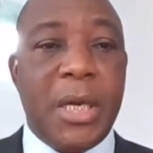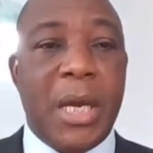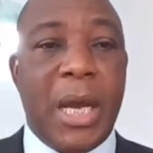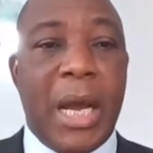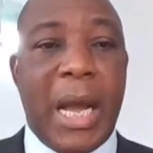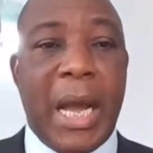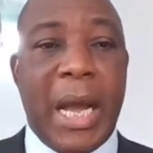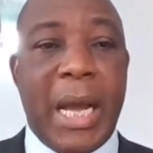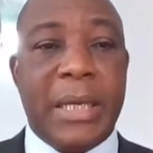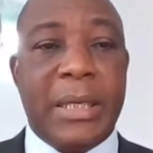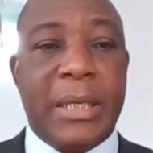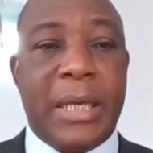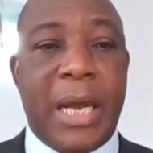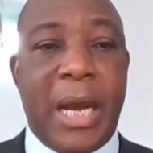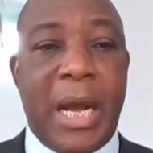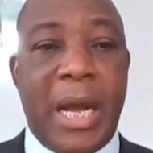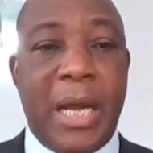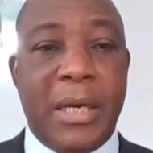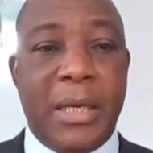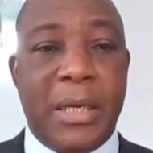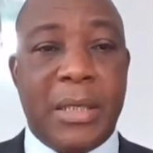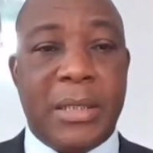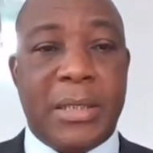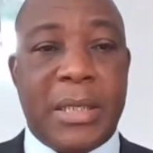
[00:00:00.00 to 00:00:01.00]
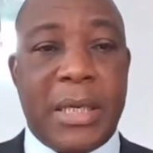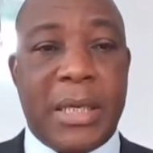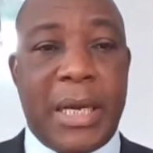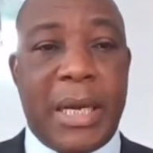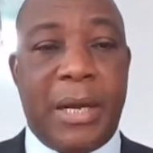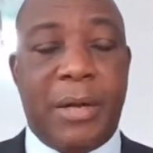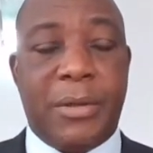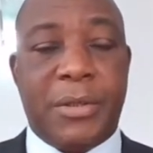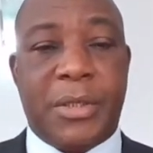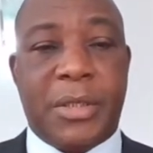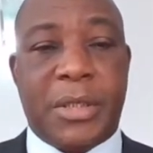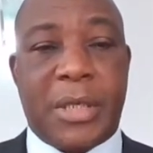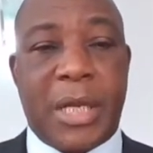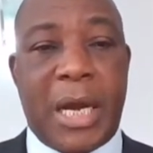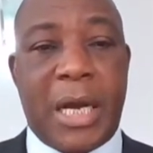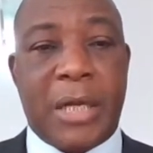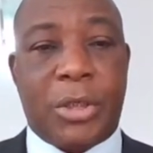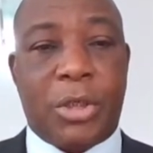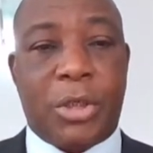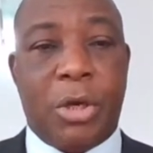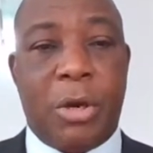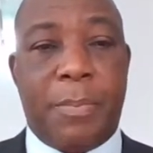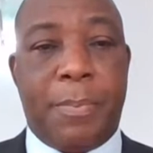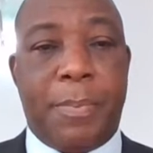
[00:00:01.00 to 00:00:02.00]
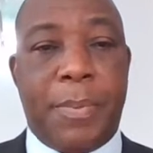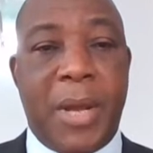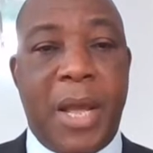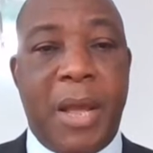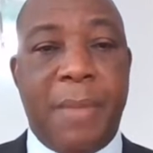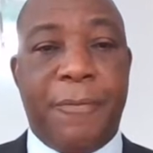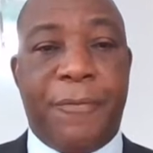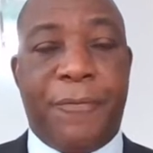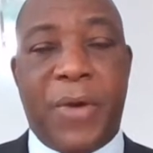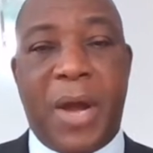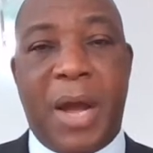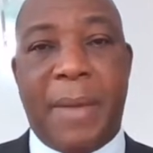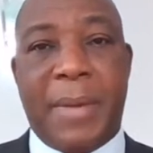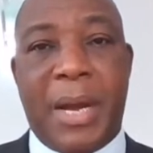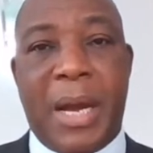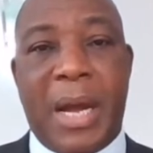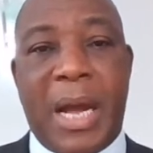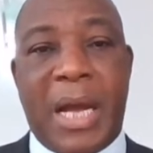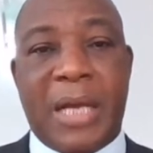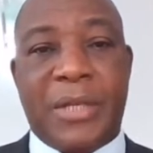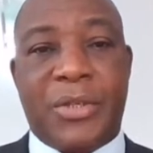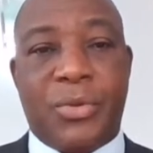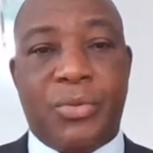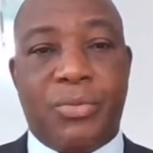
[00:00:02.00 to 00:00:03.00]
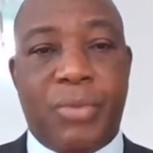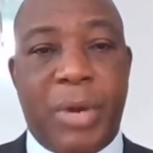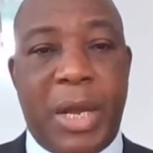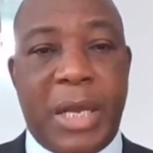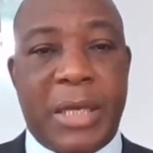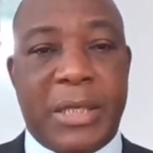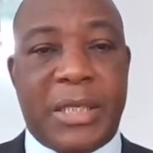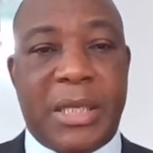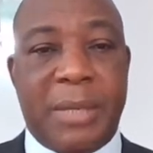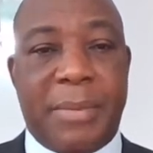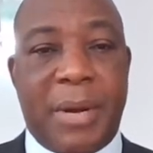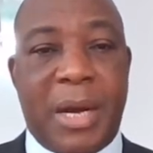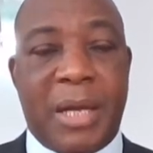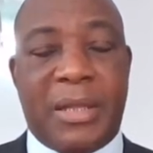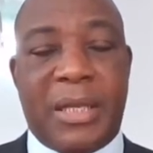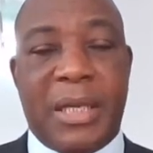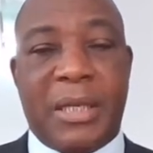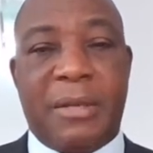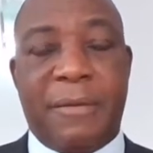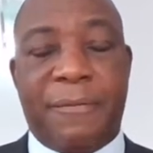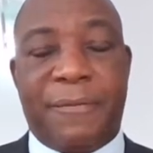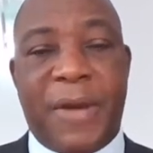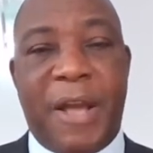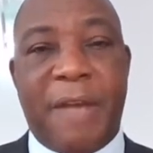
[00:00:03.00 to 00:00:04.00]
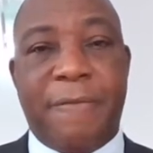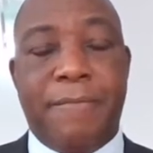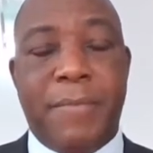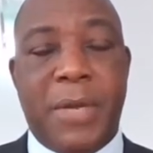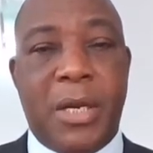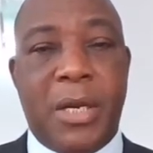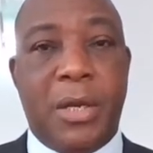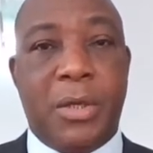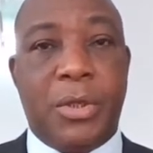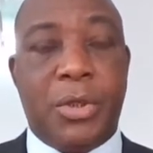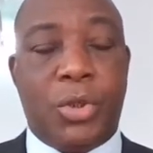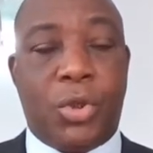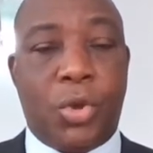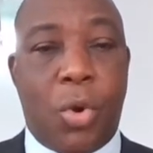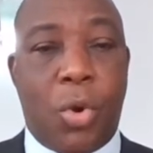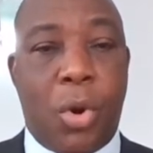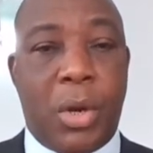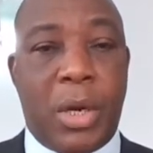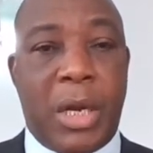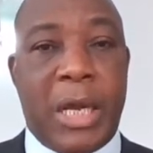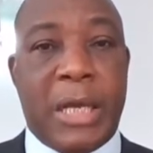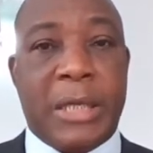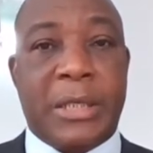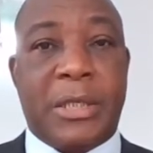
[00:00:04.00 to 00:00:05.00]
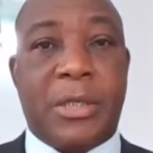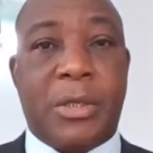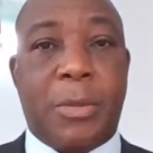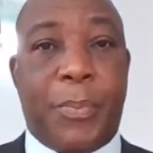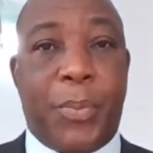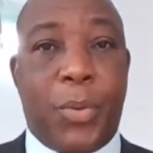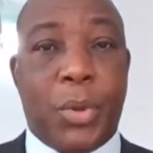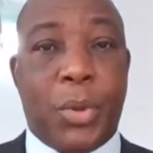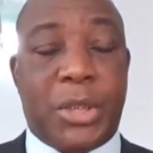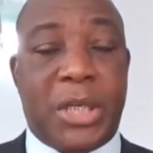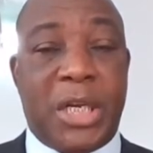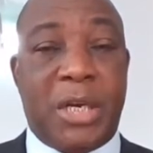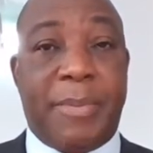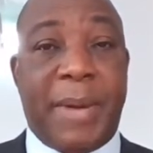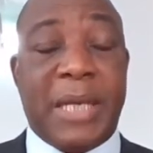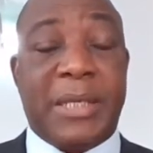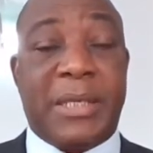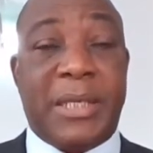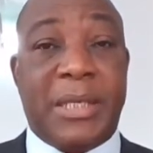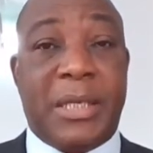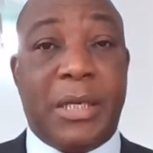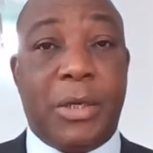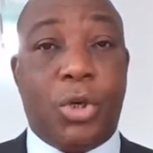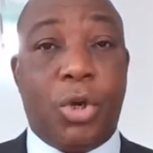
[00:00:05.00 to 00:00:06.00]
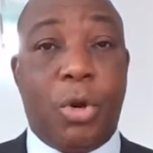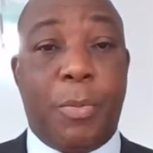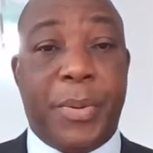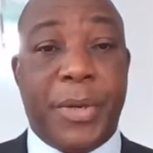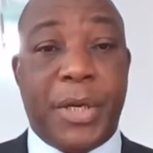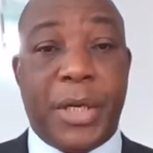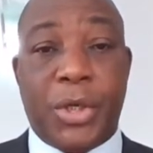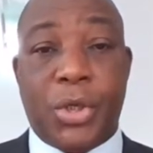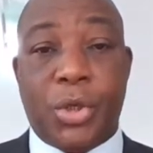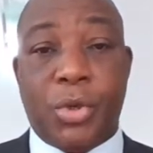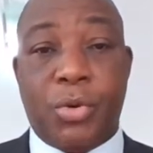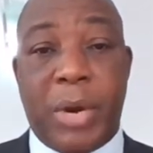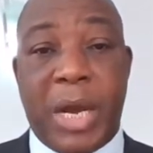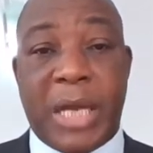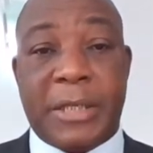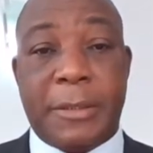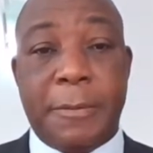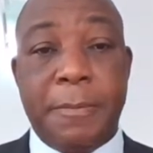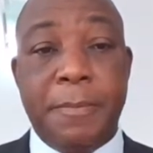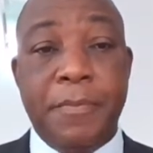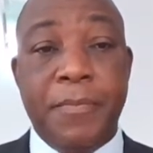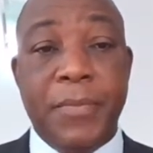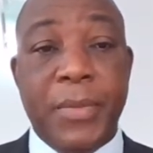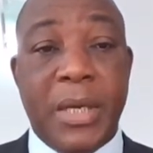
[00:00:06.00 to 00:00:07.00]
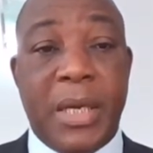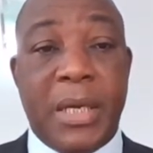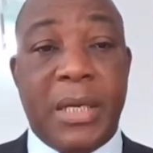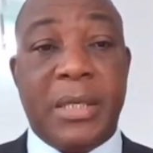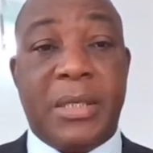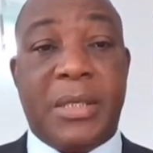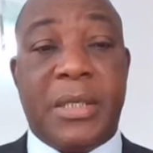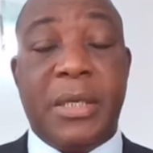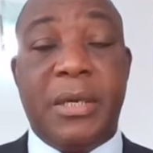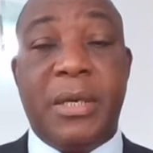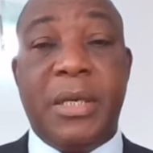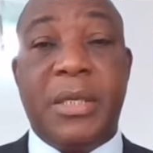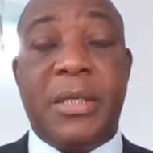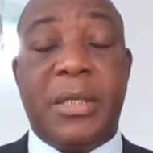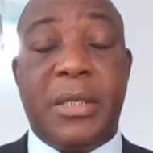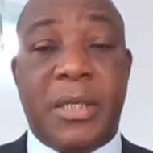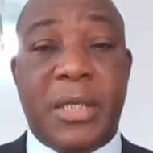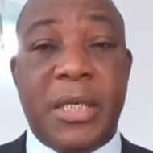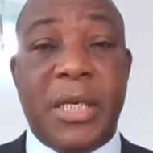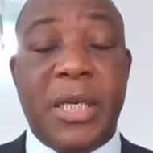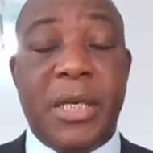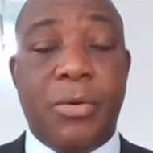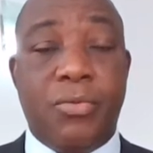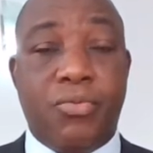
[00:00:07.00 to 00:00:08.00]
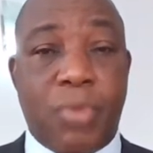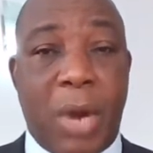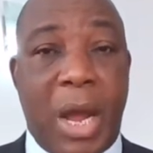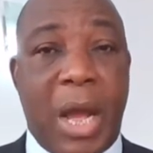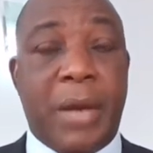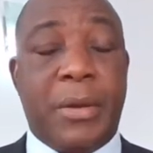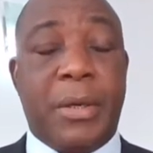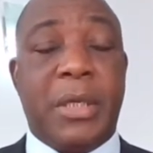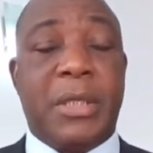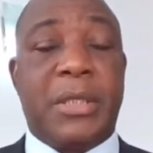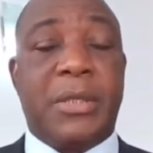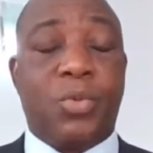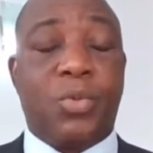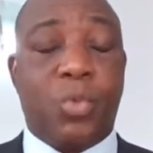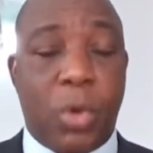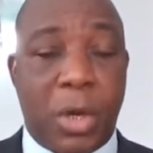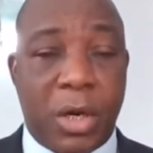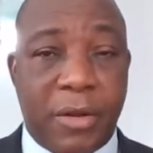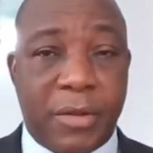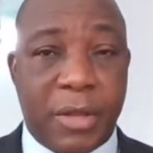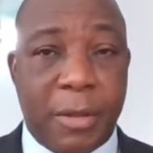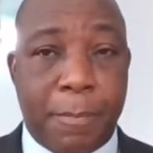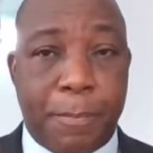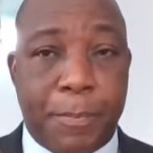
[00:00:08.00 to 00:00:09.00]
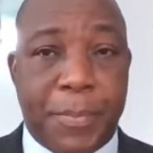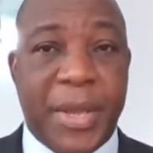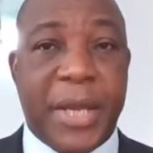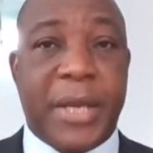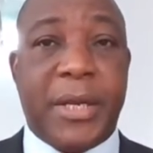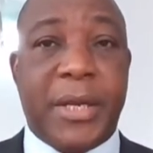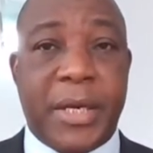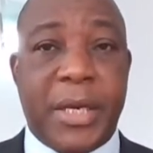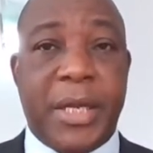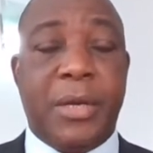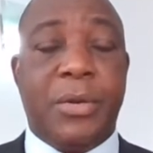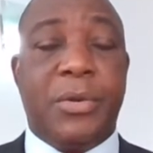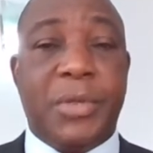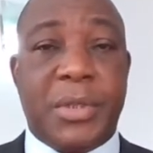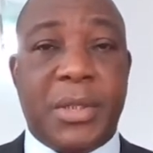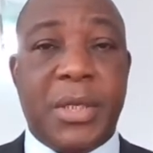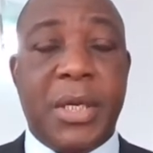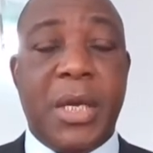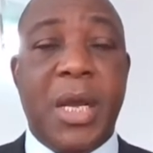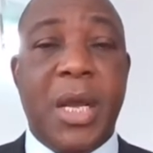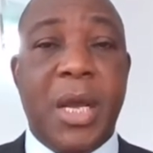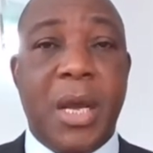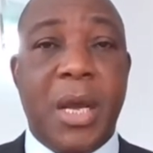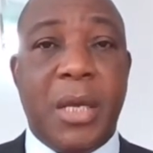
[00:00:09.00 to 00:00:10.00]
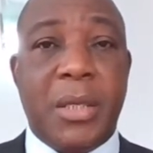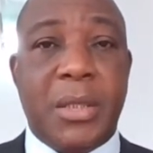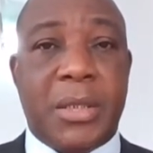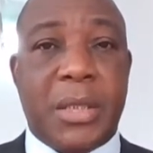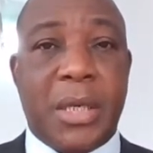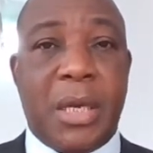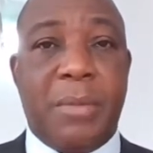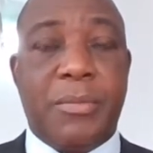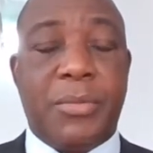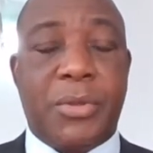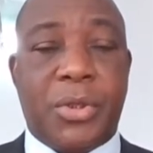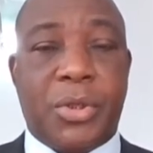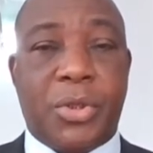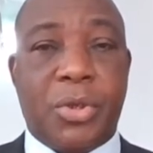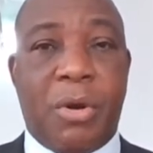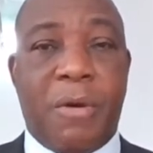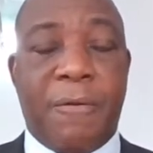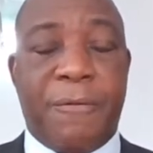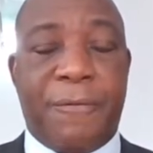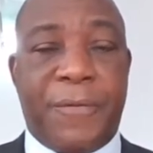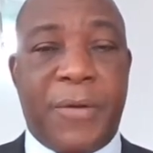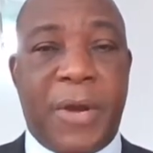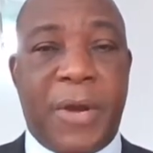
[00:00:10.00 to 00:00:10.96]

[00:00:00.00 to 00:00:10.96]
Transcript: And Ghana's health startup M-Pharma has raised about $35 million supported by Citigroup in the US in the Series D round. It's one of the big news in terms of